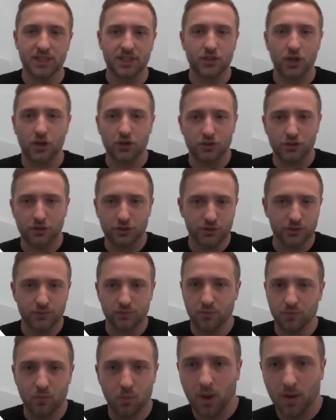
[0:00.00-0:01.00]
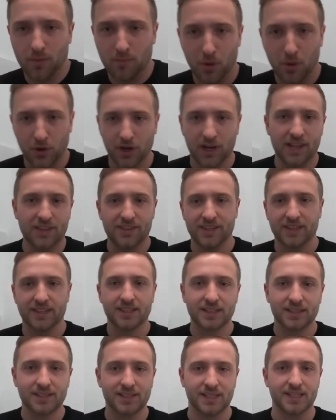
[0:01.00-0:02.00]
don't use one
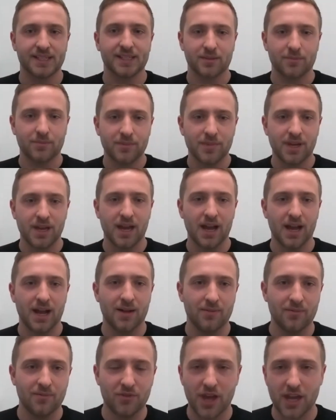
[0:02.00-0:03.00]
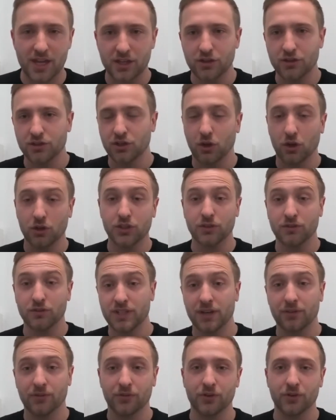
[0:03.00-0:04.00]
monolithic system. They use lots of
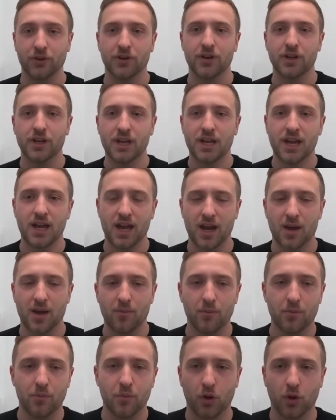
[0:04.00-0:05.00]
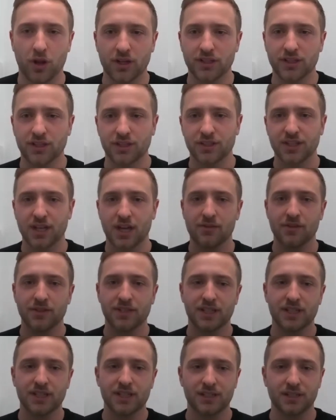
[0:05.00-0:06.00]
different products and
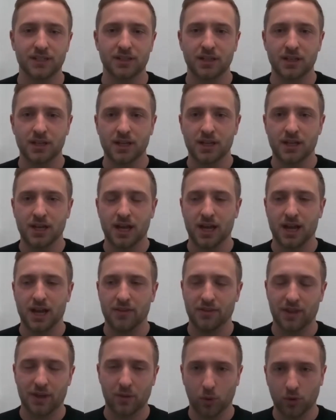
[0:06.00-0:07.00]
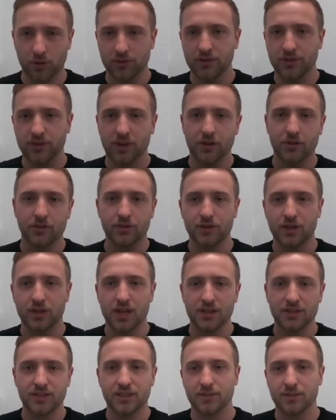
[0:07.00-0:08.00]
services, and they want those
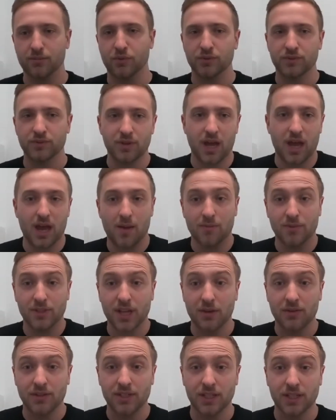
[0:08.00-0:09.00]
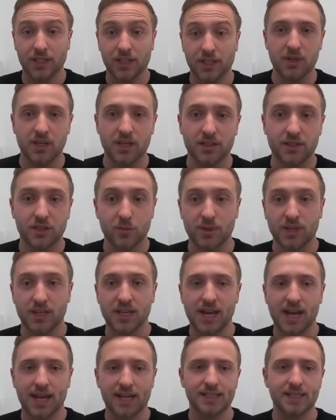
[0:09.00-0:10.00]
services to be
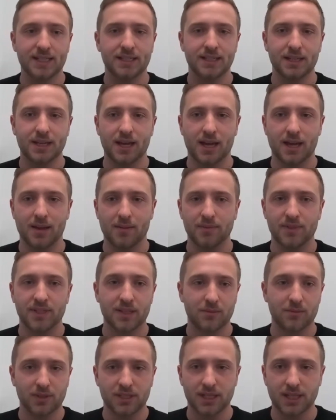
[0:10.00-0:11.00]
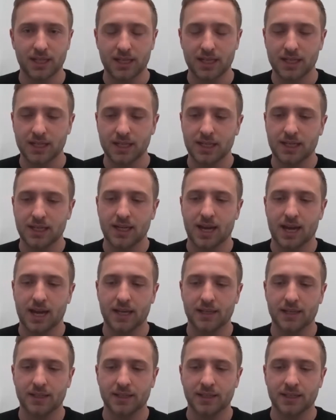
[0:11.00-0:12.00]
connected seamlessly.
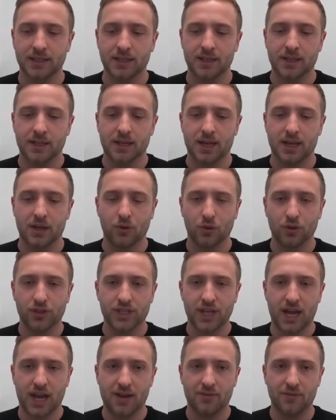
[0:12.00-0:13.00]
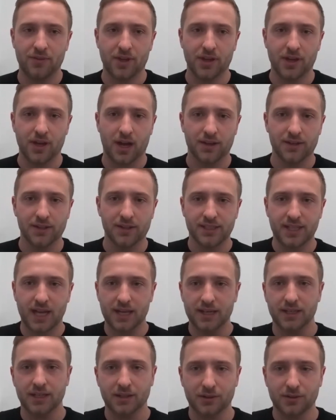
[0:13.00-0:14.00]
And in order to have the
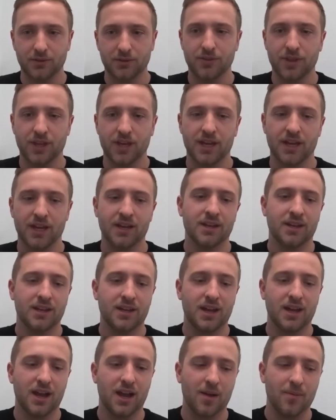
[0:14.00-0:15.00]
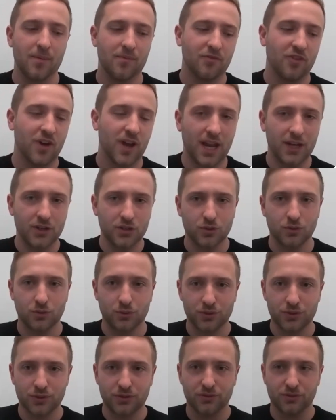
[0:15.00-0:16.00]
understanding of their
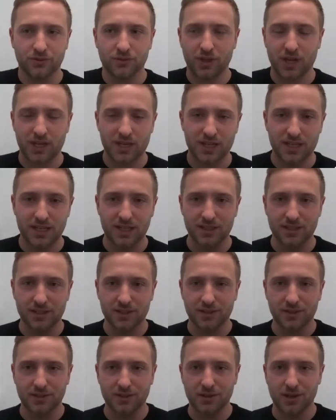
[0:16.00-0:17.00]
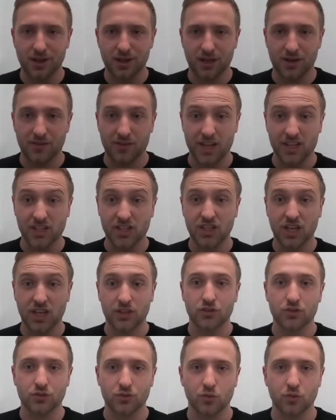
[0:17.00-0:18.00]
financials, they need kind of a
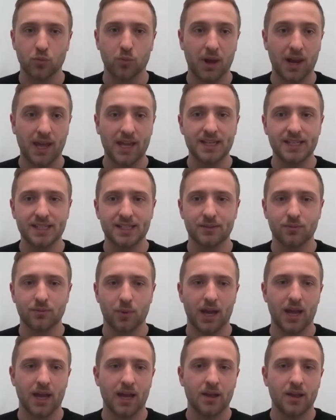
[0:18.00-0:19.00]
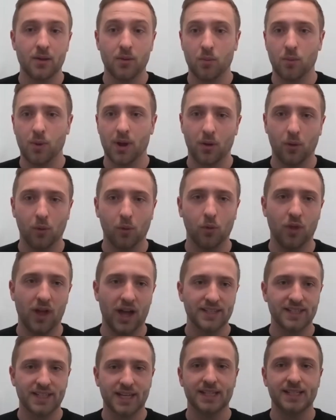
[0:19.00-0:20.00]
central place where all
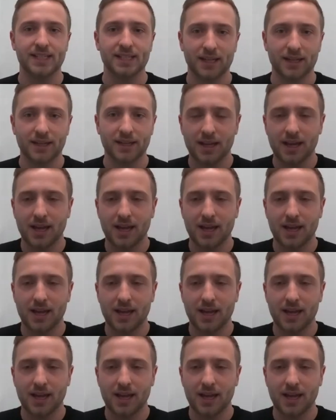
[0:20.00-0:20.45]
that data